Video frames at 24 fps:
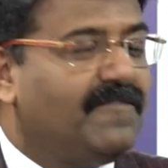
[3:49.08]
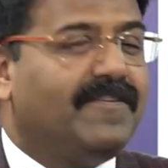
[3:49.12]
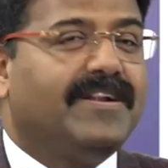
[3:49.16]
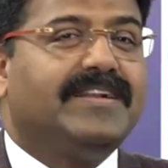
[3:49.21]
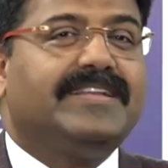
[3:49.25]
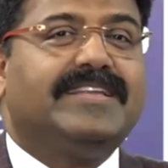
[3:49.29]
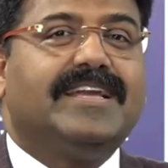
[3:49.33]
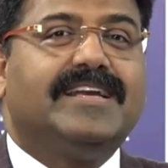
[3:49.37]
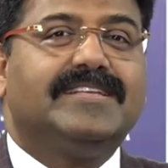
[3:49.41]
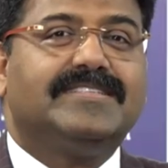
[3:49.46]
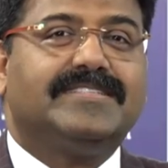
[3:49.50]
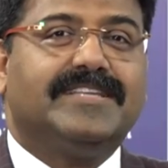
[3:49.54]

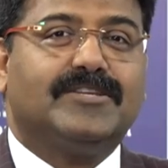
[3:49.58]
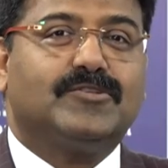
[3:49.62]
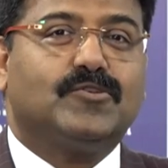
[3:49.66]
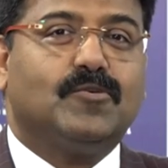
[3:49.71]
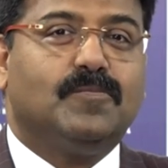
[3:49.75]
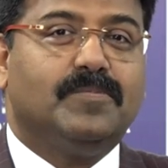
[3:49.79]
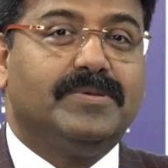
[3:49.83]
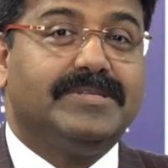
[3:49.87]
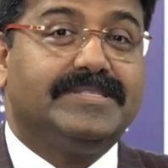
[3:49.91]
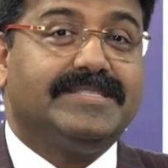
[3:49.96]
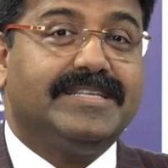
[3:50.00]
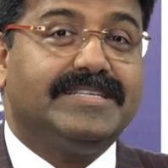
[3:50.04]
Fantastic. So
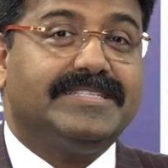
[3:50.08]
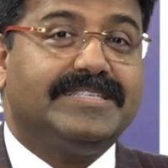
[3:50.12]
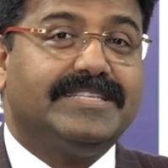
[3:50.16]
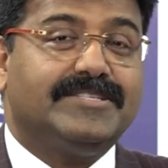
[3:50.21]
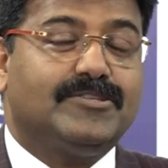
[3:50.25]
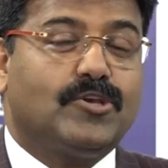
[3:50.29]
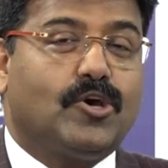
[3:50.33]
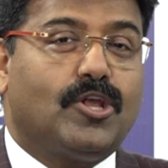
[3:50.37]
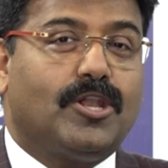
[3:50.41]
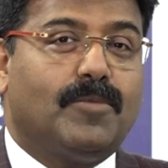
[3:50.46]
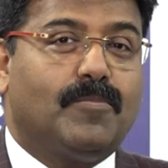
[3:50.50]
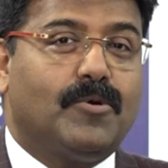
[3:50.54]
business is
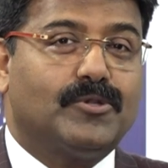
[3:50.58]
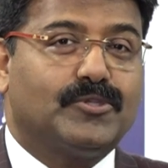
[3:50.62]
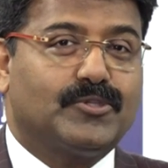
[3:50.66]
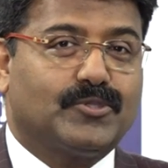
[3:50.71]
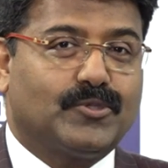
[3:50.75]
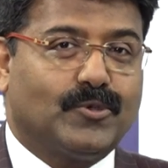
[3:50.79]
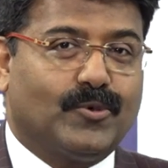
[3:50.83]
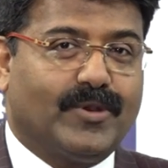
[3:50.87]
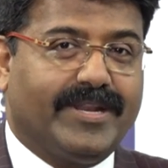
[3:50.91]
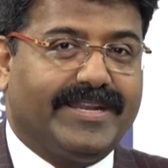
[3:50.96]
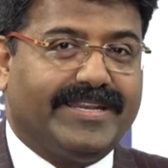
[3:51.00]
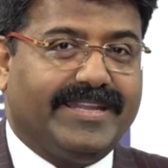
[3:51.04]
all about
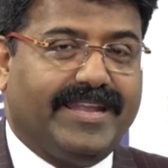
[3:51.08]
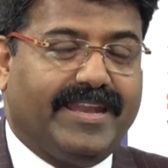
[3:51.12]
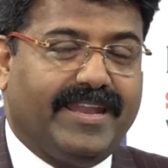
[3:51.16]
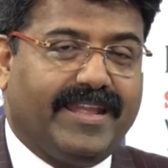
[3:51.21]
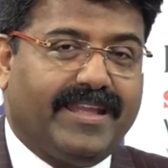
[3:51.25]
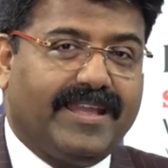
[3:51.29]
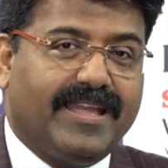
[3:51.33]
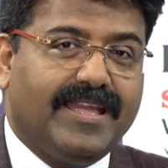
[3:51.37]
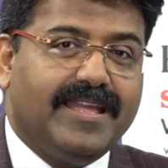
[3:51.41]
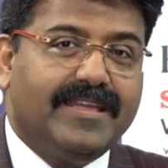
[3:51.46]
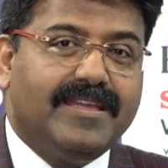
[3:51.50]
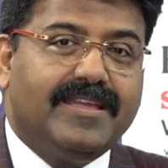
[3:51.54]

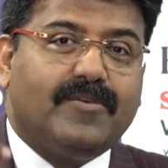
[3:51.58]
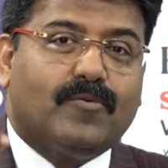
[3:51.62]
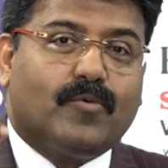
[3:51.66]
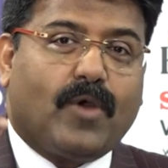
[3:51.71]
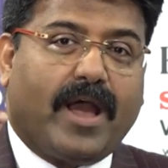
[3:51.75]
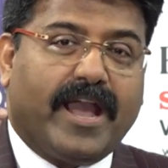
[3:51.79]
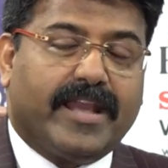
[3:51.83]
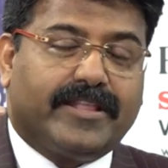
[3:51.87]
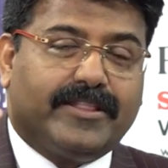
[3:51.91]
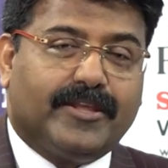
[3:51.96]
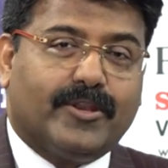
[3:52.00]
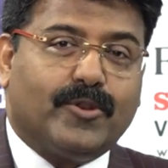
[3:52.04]
storytelling.
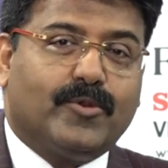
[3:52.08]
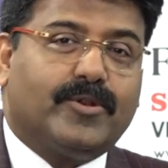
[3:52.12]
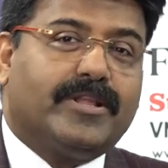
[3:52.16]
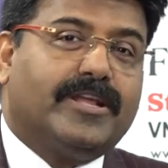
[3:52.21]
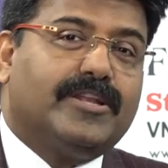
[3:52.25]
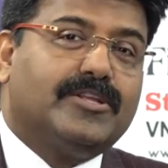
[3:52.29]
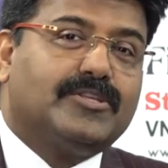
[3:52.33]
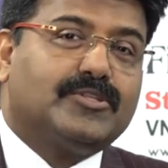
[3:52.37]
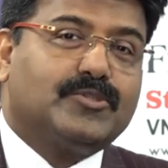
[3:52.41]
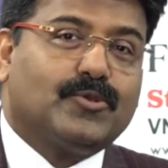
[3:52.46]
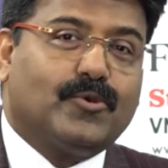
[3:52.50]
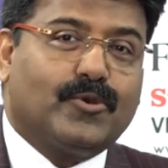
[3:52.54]
Either you
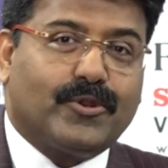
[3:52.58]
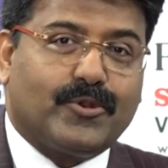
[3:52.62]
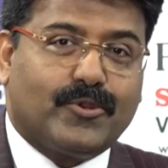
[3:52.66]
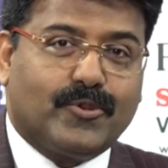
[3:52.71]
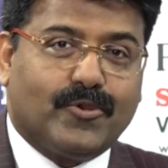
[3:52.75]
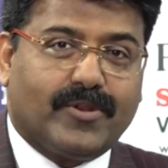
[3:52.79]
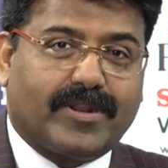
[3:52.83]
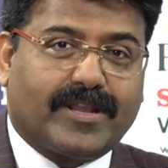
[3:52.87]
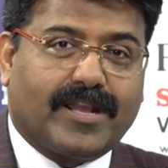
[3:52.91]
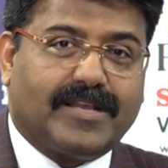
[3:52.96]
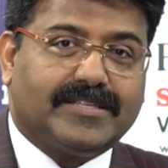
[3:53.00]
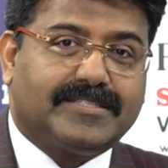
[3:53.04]
tell a story to
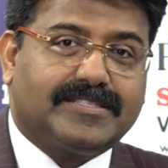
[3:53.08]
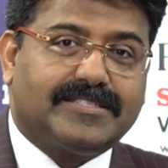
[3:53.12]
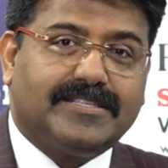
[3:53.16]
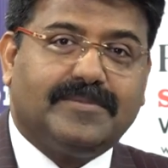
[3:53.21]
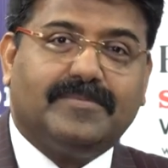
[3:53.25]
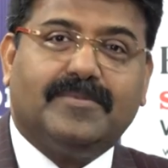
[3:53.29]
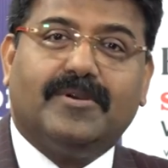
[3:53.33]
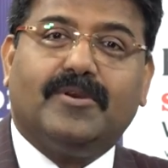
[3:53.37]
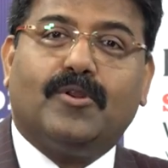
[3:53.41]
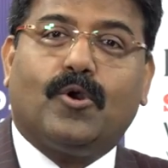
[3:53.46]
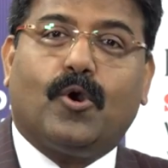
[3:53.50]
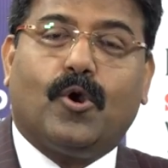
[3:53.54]
your
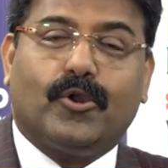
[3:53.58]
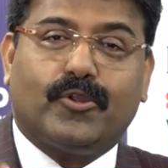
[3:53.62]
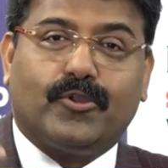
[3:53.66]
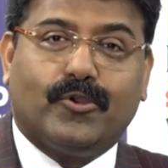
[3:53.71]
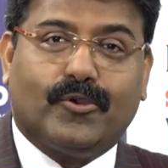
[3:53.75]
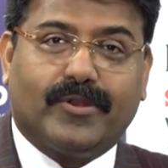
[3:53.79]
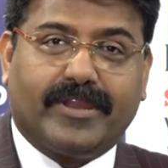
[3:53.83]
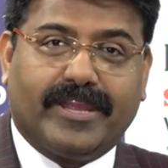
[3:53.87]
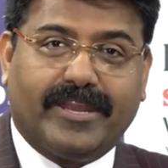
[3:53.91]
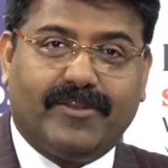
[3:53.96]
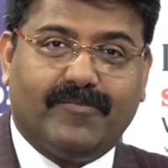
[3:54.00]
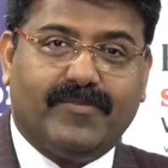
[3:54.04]
customer or
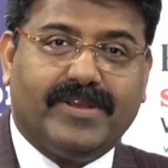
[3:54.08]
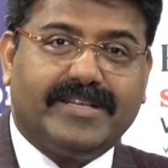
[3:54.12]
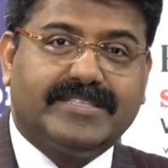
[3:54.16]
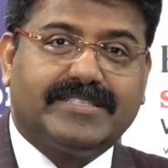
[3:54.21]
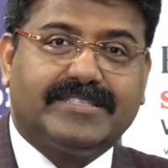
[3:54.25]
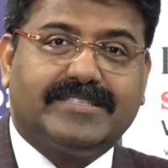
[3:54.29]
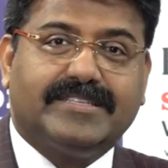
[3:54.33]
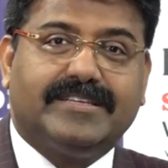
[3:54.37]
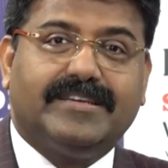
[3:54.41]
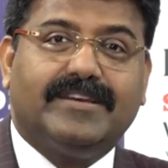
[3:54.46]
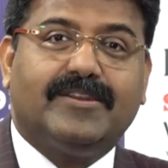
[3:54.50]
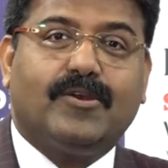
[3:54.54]
your
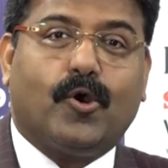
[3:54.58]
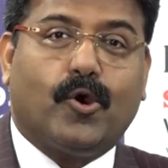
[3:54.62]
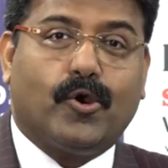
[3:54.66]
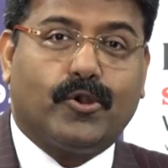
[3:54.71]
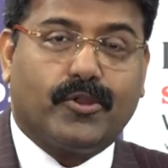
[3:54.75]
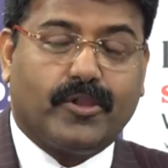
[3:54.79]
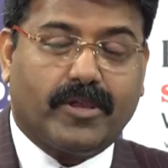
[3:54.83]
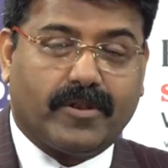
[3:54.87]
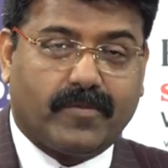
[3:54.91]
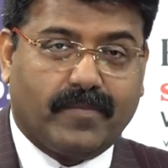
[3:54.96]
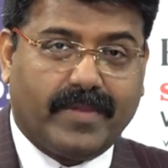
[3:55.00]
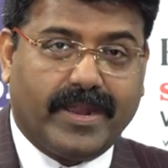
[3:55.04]
investor or
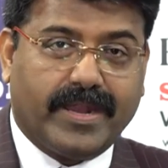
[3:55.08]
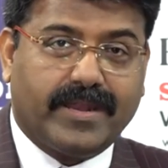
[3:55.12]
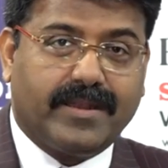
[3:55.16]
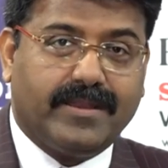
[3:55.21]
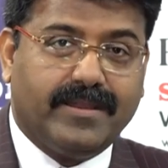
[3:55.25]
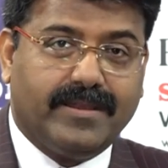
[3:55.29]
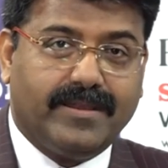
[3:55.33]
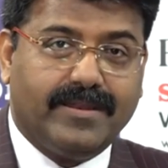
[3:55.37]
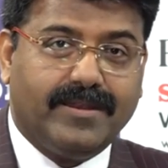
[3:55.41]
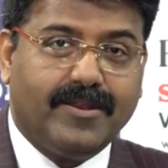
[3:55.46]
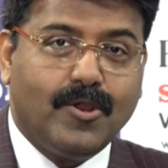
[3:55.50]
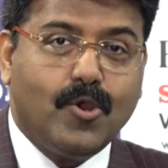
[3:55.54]
your
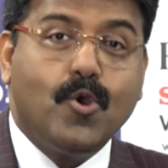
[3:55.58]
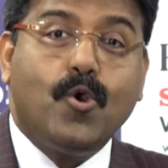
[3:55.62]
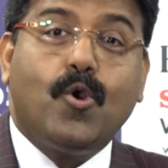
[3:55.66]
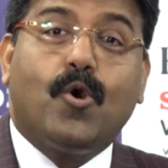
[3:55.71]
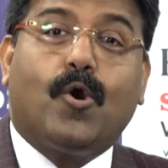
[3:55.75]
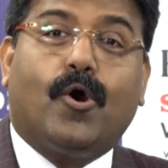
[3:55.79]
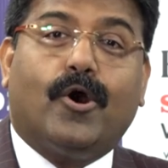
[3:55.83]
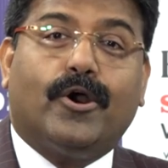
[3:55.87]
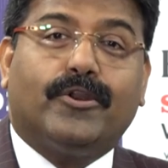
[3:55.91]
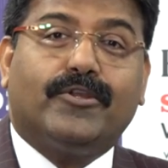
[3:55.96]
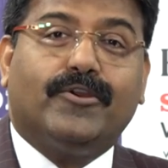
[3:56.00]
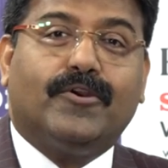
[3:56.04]
vendor
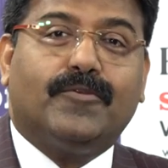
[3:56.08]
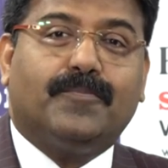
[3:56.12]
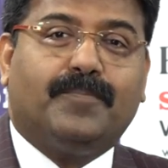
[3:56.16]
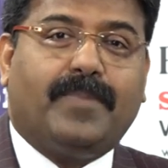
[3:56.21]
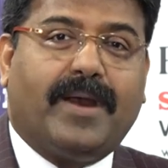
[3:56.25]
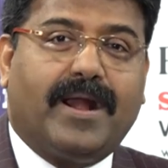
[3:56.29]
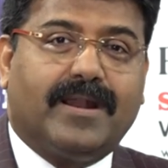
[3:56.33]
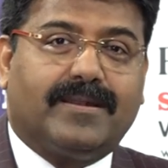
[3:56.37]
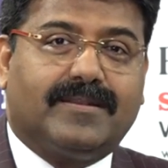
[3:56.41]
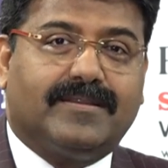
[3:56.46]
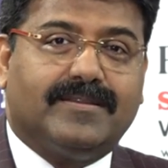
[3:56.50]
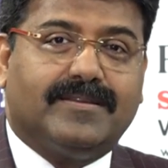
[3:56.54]
or your
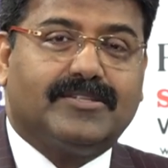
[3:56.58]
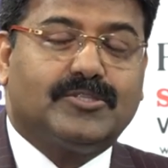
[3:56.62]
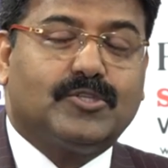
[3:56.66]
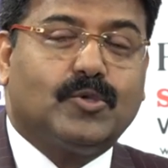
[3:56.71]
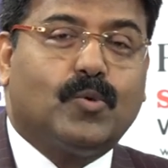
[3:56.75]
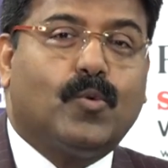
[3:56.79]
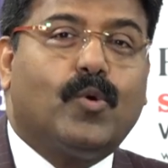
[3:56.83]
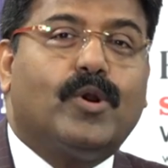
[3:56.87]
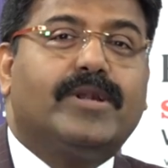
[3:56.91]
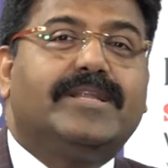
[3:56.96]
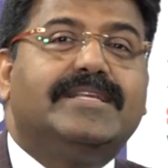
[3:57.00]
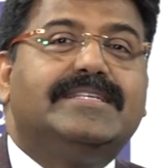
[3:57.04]
partner. So
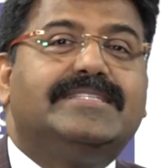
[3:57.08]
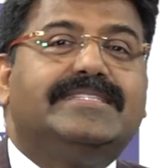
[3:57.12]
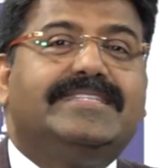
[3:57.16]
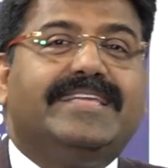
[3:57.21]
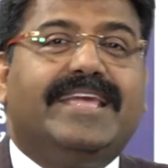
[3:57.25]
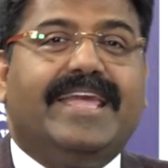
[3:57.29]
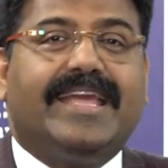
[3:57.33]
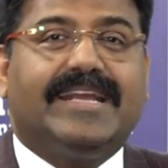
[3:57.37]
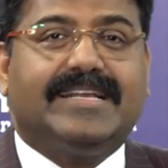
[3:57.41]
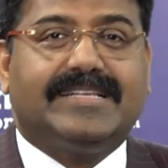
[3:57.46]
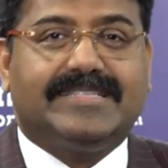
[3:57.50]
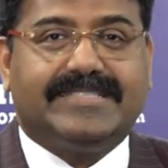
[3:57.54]
what is
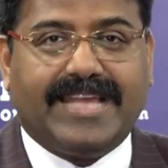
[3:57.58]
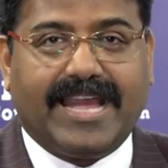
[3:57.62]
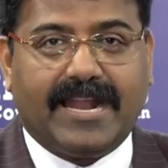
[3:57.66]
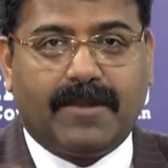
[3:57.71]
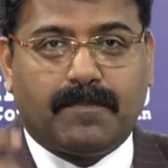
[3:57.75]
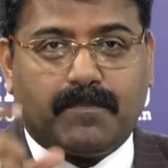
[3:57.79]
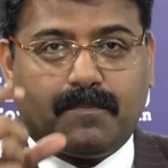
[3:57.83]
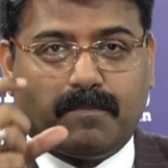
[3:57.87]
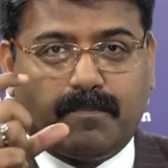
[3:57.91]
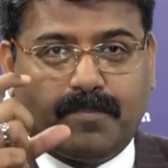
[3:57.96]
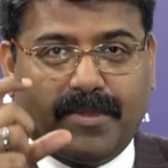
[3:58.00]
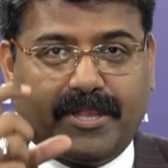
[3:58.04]
the
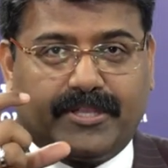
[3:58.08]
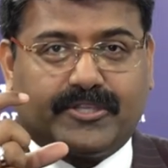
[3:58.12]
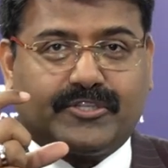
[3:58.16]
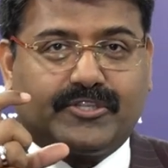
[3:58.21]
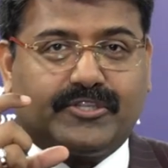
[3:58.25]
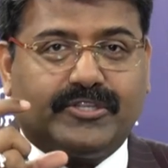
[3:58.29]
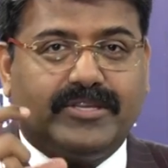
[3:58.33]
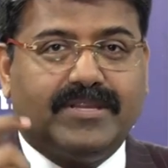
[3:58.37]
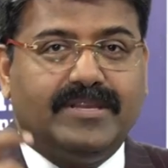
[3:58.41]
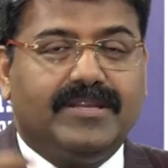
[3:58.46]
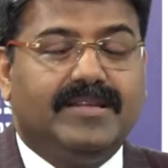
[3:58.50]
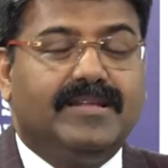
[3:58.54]
exact
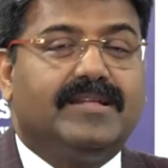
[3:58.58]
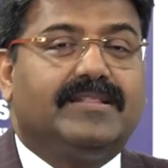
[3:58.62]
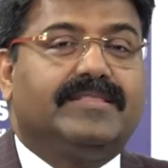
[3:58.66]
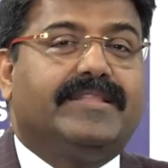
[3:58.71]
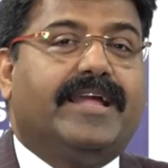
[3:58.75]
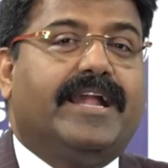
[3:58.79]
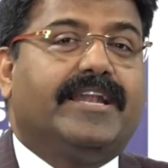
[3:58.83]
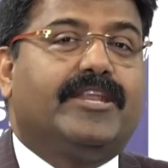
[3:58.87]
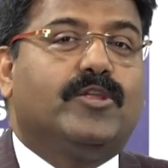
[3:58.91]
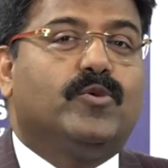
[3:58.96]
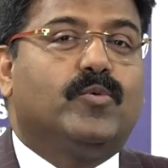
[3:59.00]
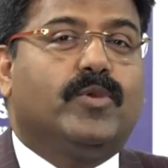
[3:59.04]
pitch
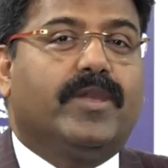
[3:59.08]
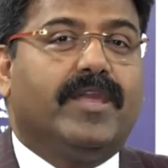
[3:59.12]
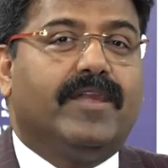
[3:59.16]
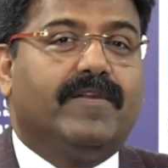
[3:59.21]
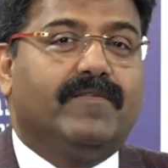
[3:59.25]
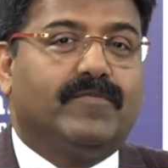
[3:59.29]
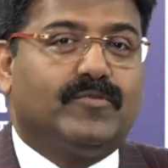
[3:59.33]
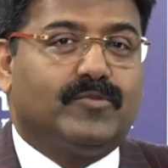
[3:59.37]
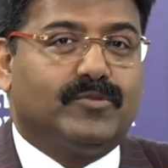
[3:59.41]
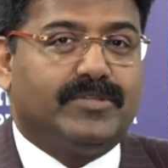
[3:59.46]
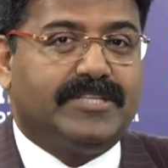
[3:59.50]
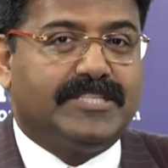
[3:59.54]
that you
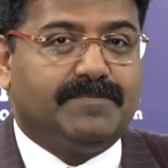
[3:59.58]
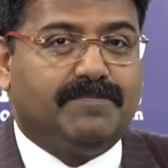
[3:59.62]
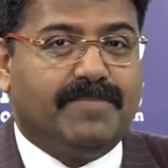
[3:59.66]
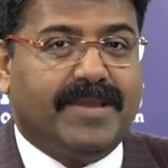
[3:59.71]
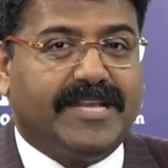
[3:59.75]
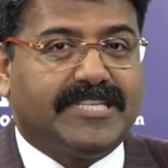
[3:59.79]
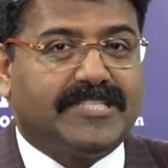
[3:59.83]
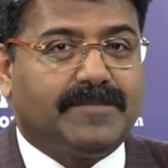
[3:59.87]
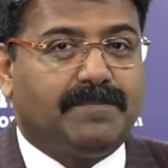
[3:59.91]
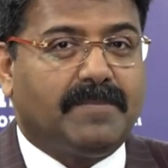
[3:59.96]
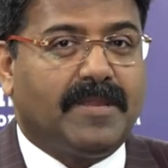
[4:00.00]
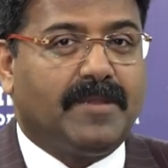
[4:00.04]
give to these
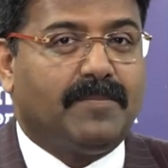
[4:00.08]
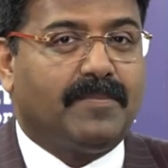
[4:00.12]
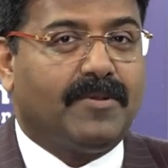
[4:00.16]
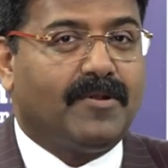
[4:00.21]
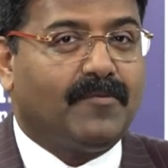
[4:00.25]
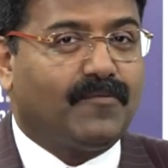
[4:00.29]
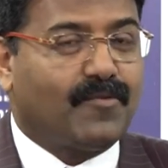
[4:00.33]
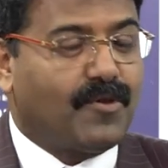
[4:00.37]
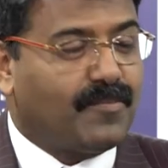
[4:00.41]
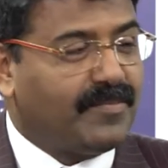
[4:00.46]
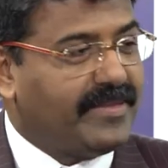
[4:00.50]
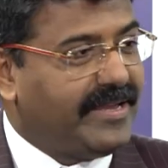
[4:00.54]
best people
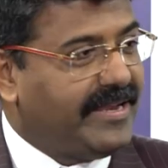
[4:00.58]
from